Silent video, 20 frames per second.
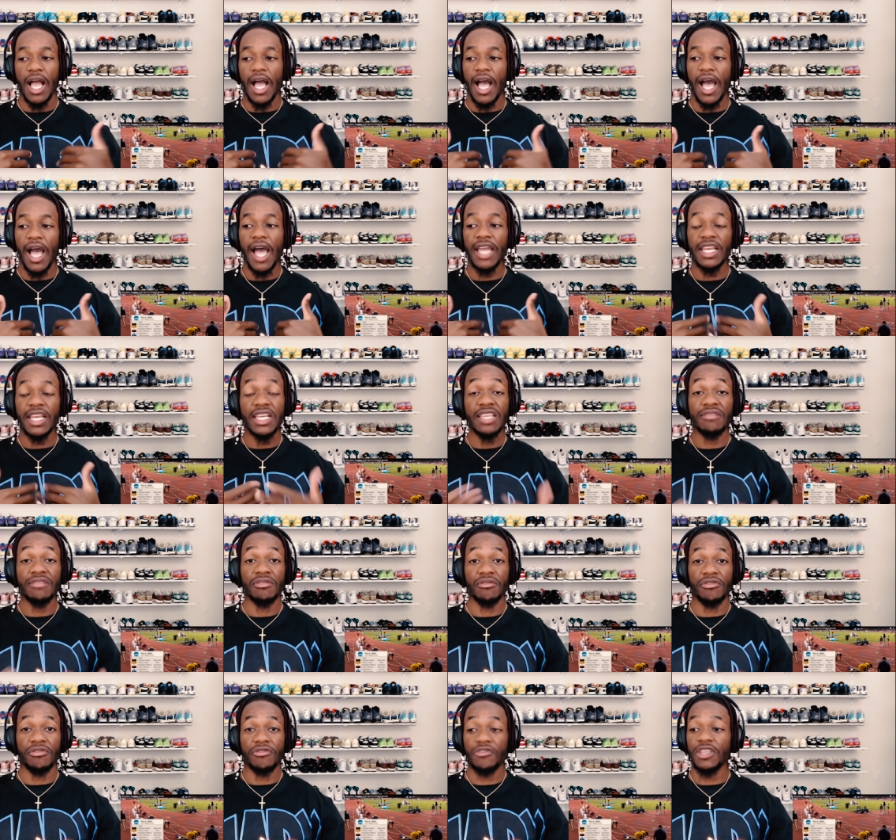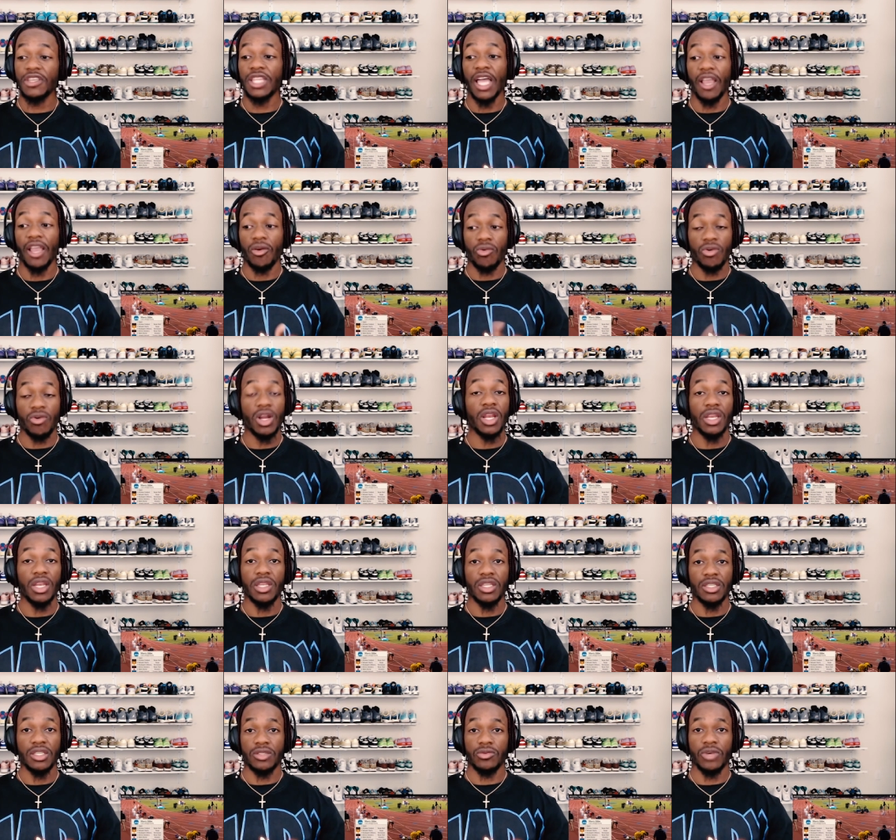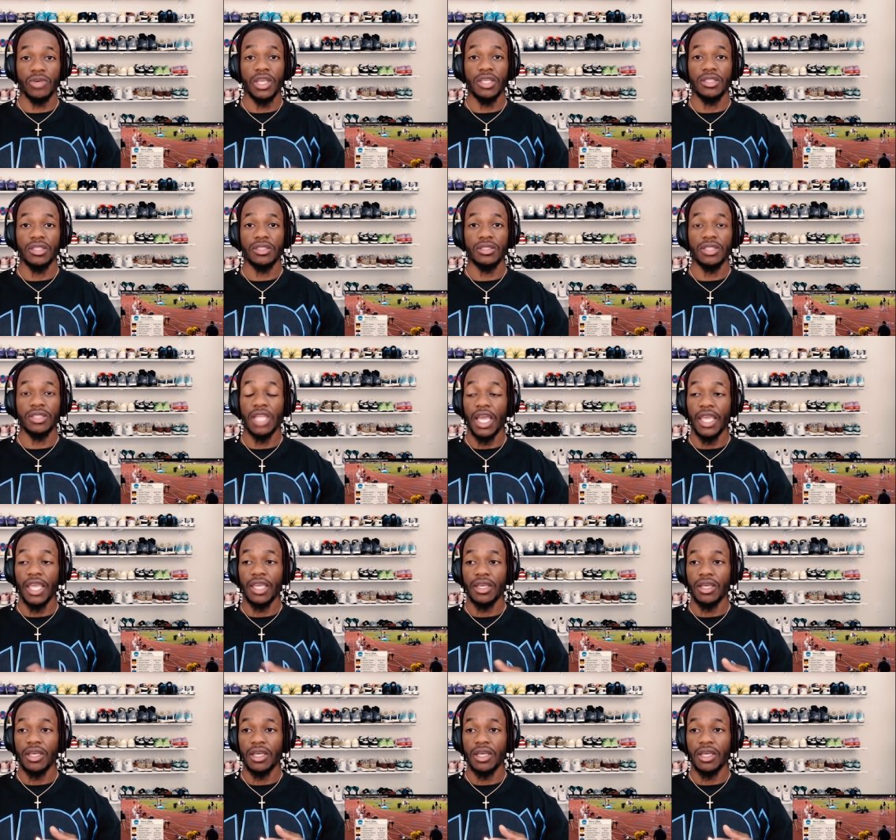I didn't even feel like running this race. Like,